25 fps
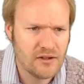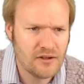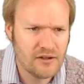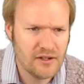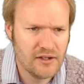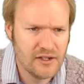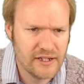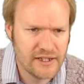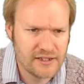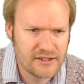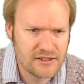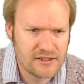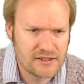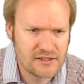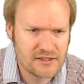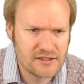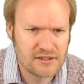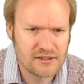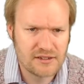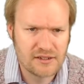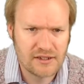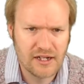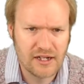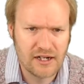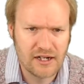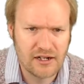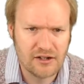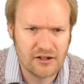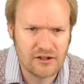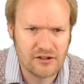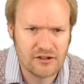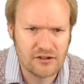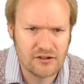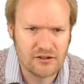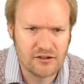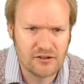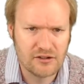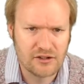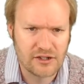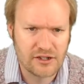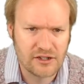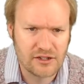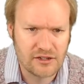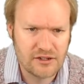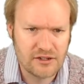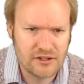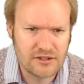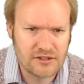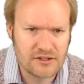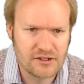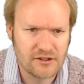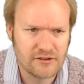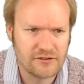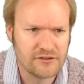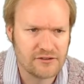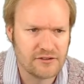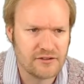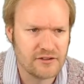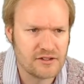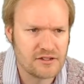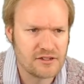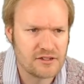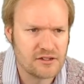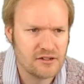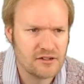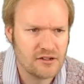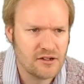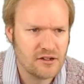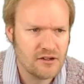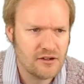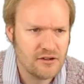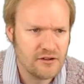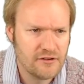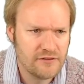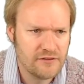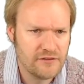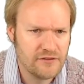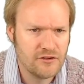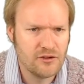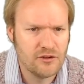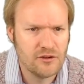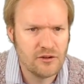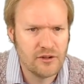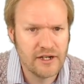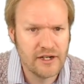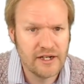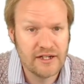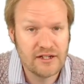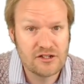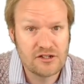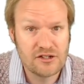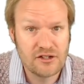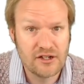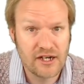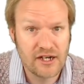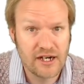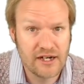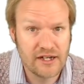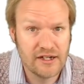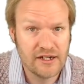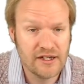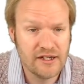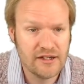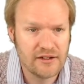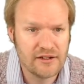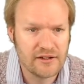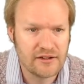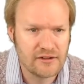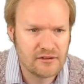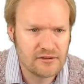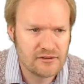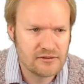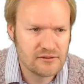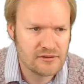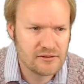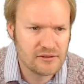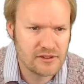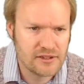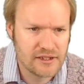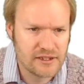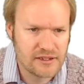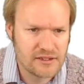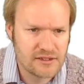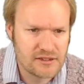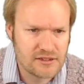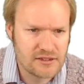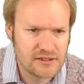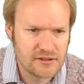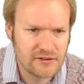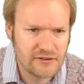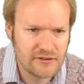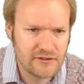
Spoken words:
Let's now look at this difference. 4a to 9a, well, that's